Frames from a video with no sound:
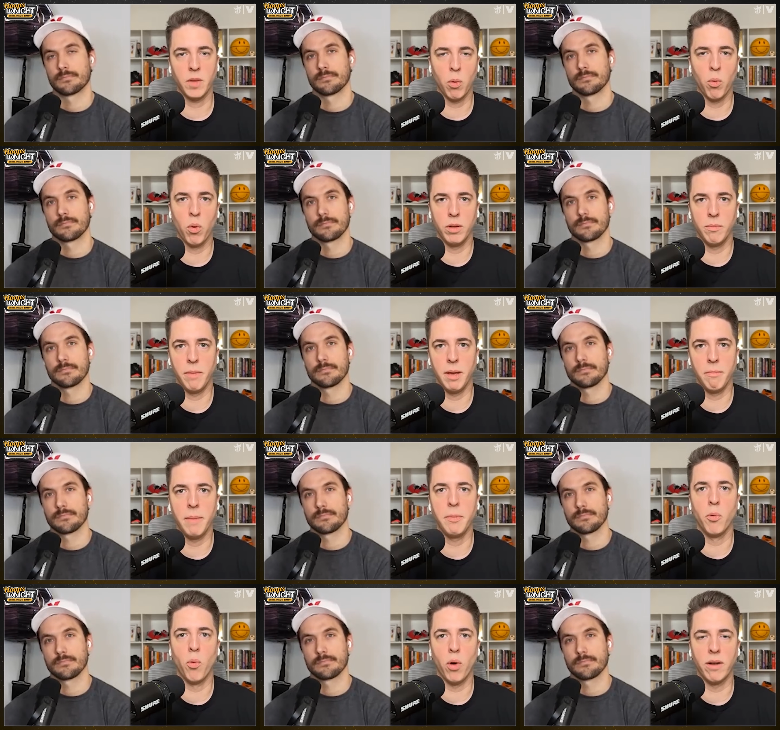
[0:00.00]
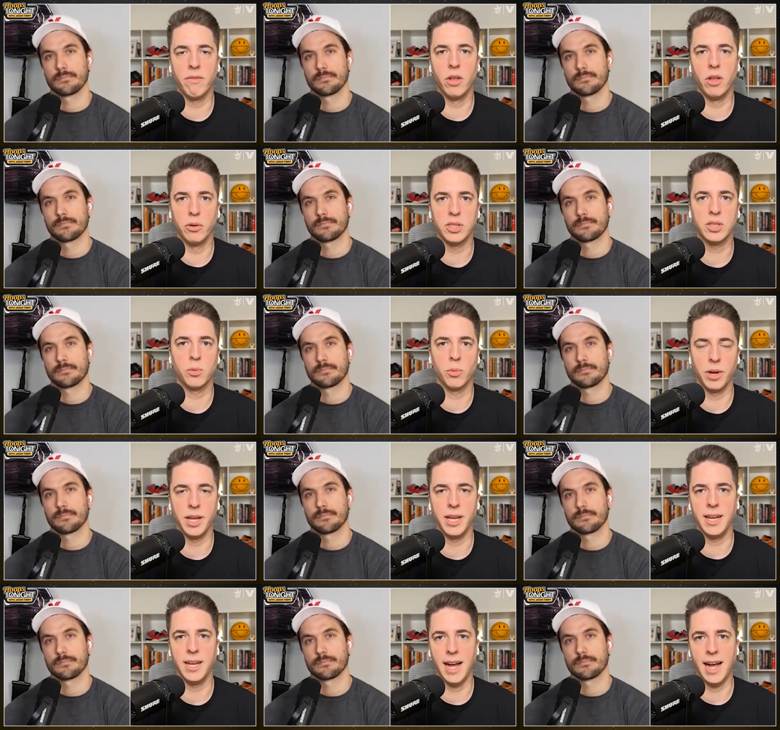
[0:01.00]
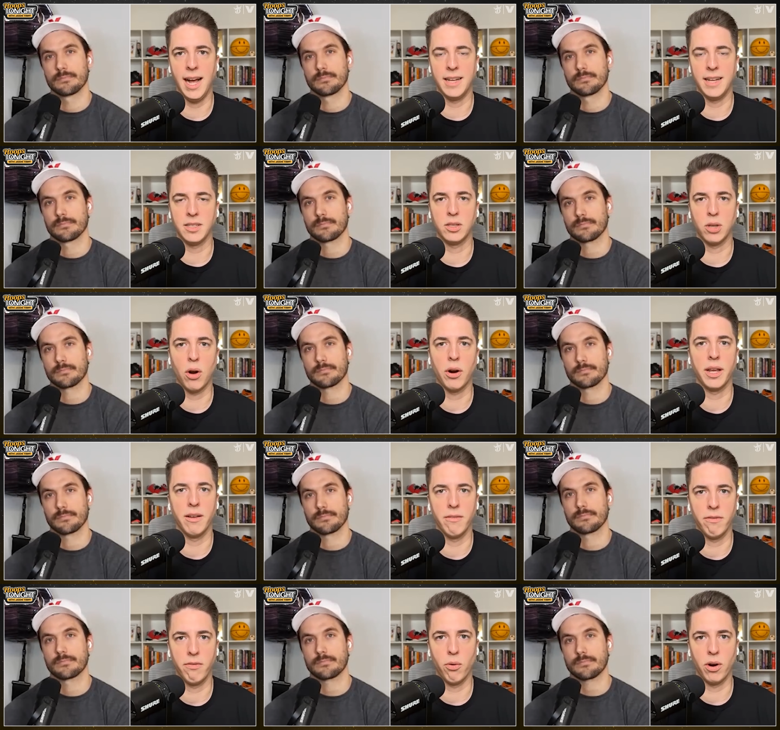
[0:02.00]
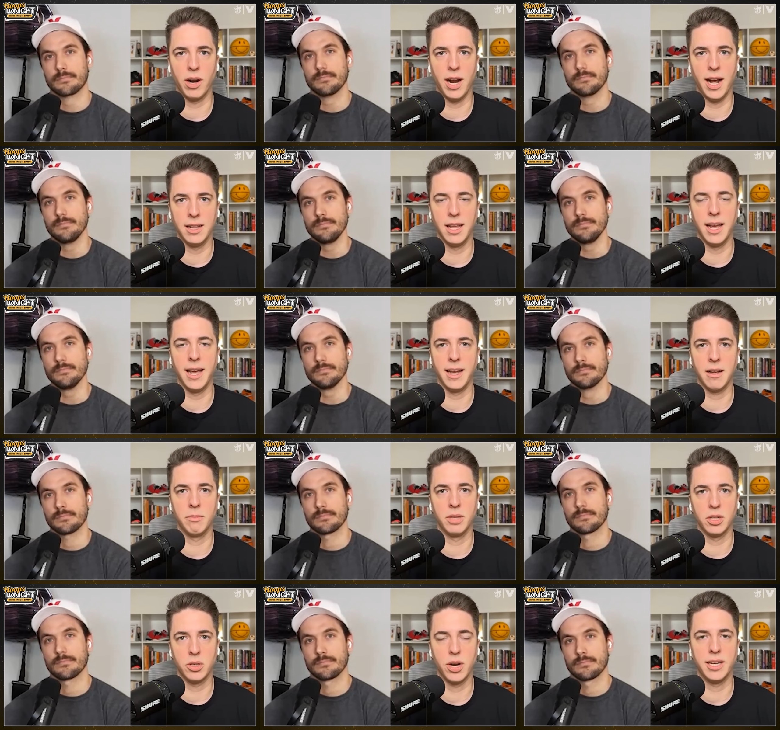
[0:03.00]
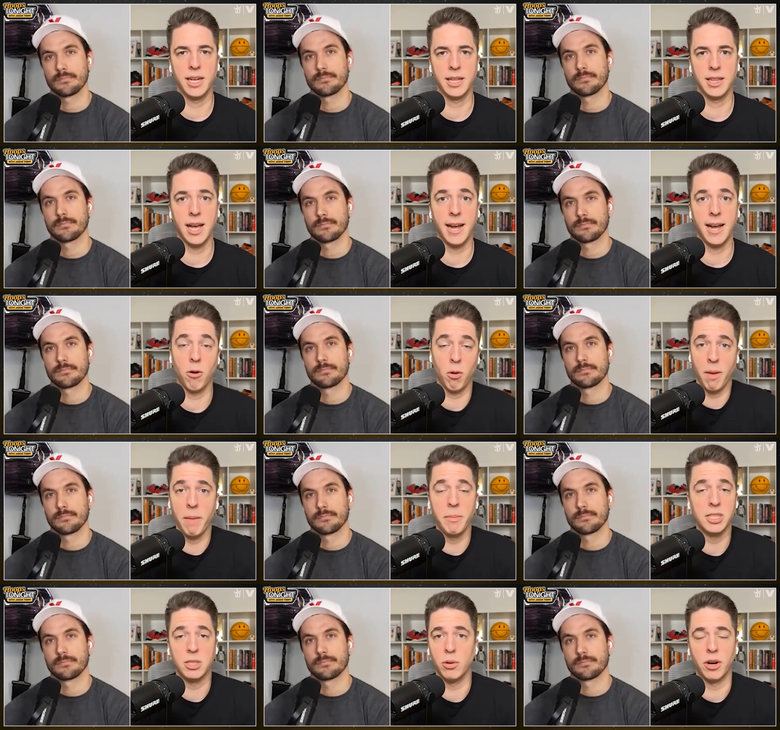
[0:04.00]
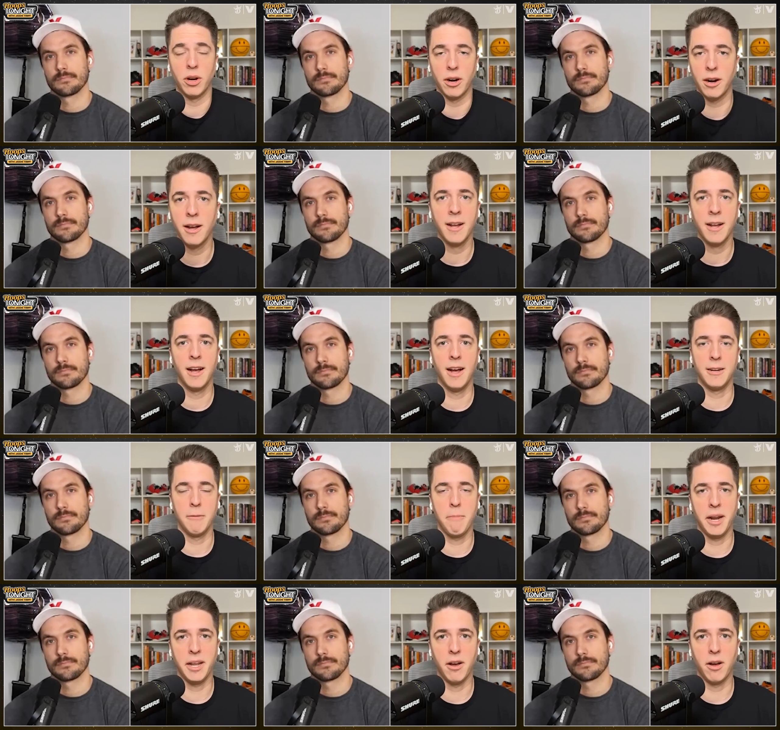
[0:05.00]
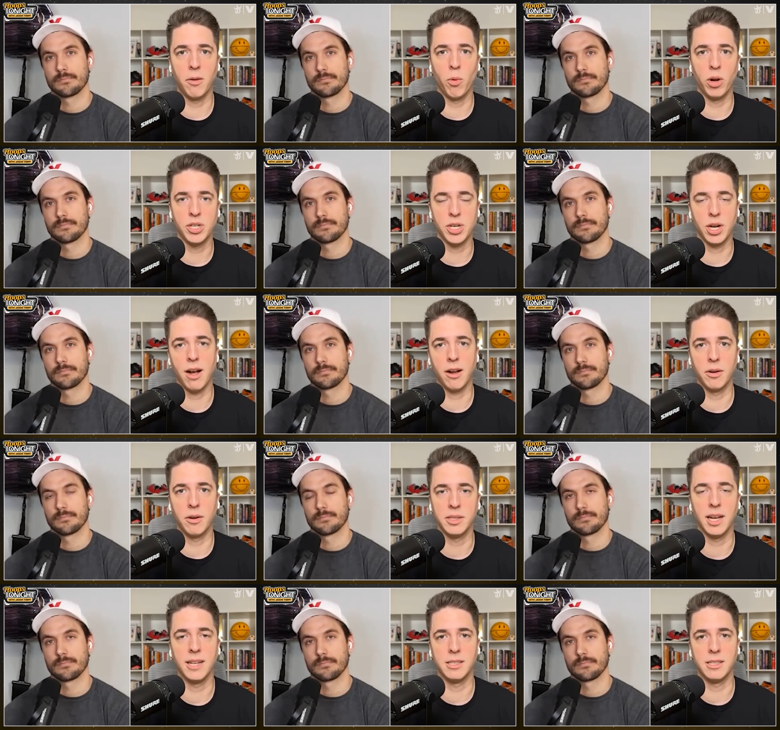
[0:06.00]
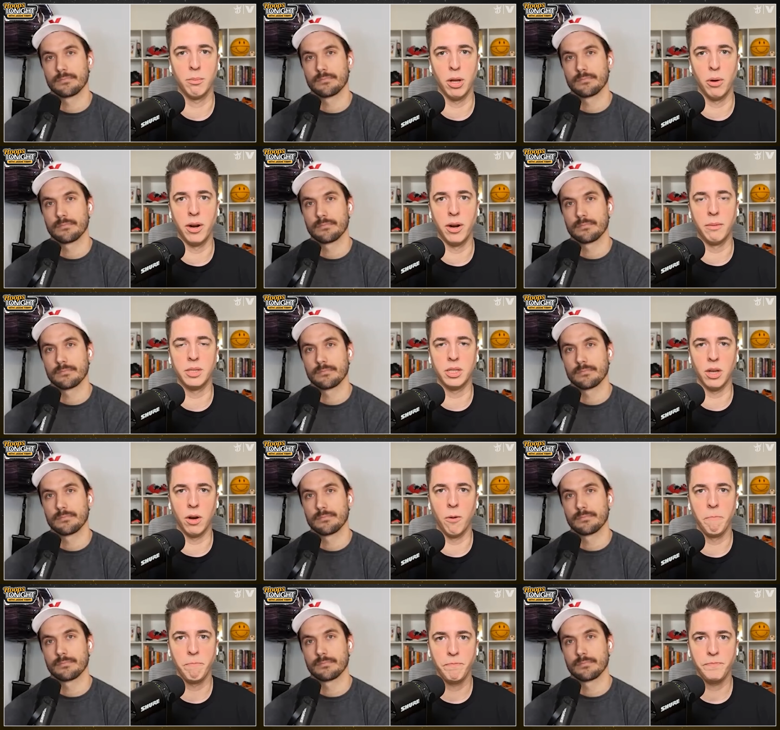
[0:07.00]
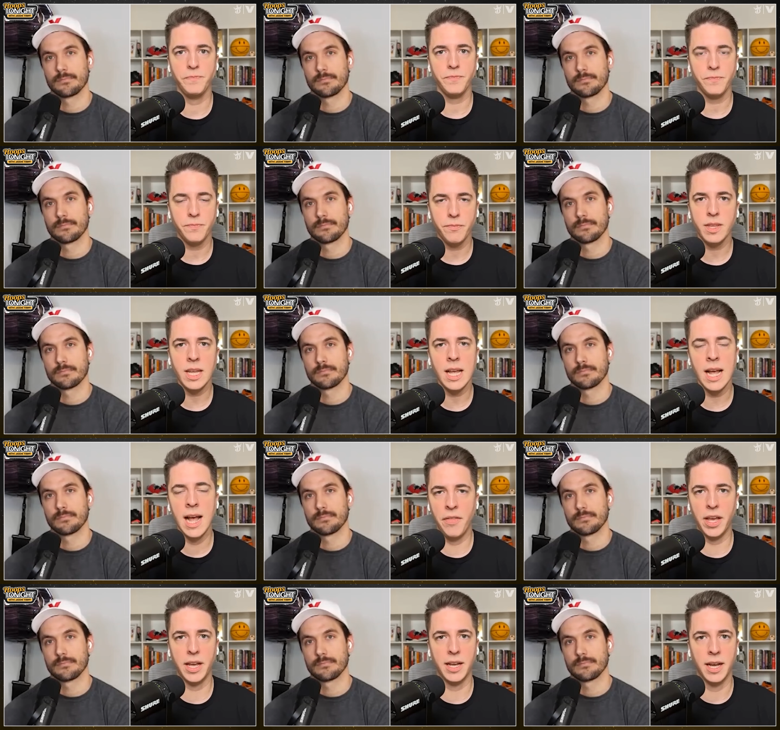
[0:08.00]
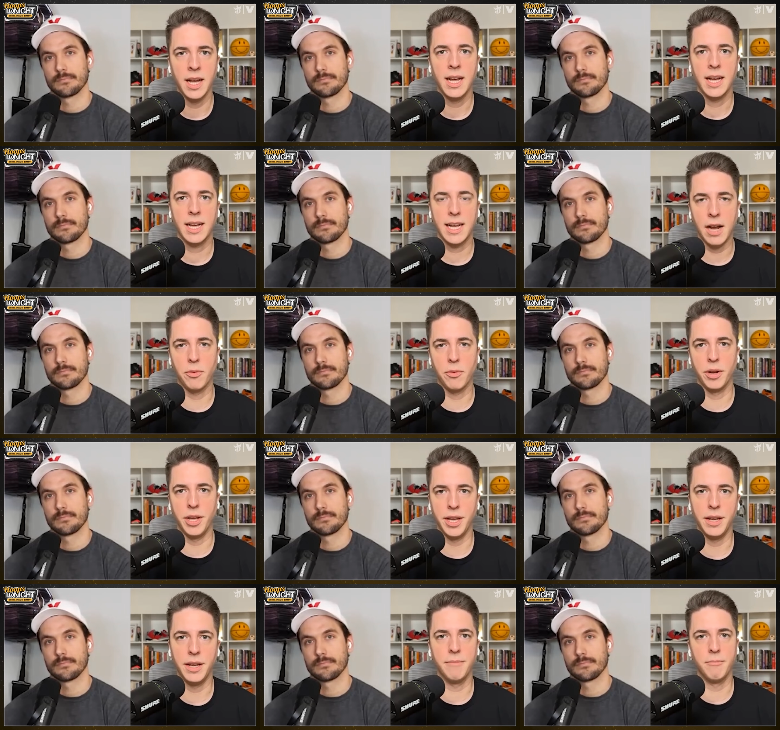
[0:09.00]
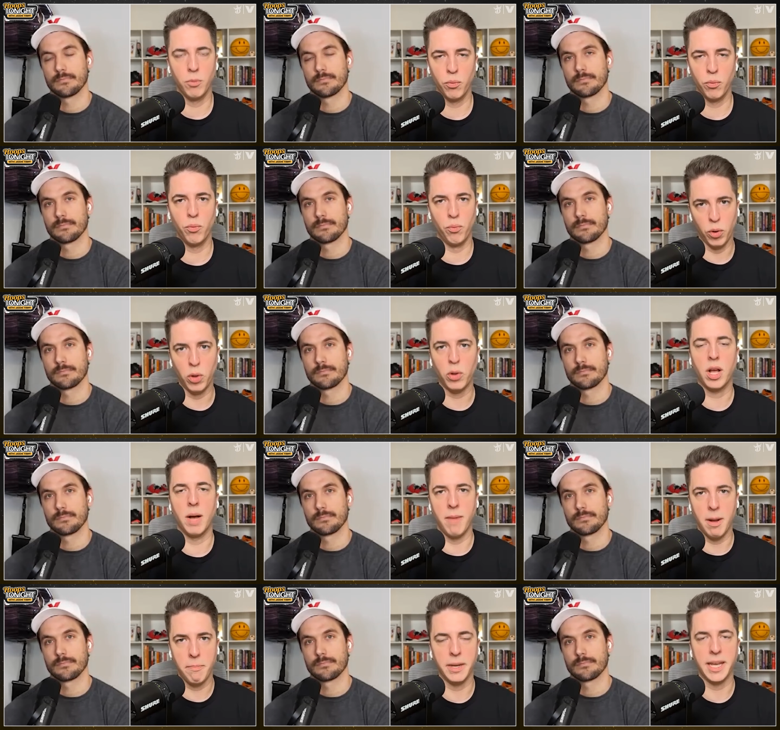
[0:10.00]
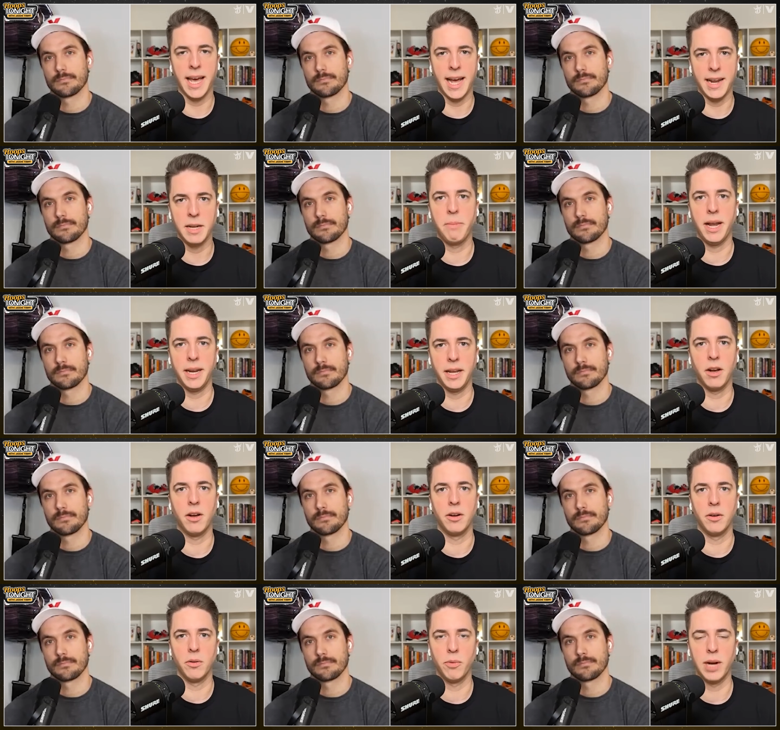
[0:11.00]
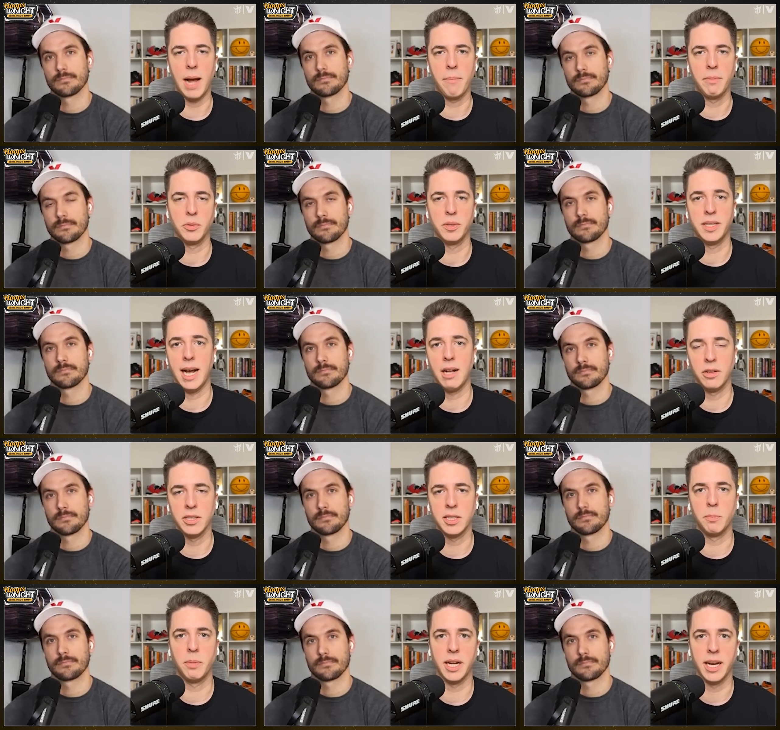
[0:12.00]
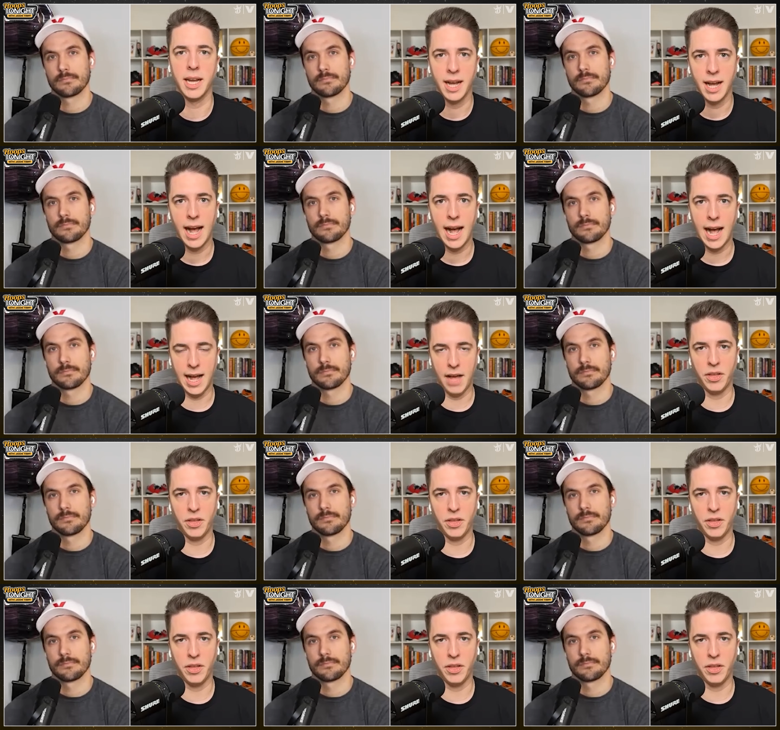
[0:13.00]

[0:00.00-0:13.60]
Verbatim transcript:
Speaker 1: Maybe one of those three uh, as a target for L A come the trade deadline, or maybe sooner, uh, depending on when Chicago decides to blow it up. So I think Kyrie will come up again, depending on what happens with Dallas. But I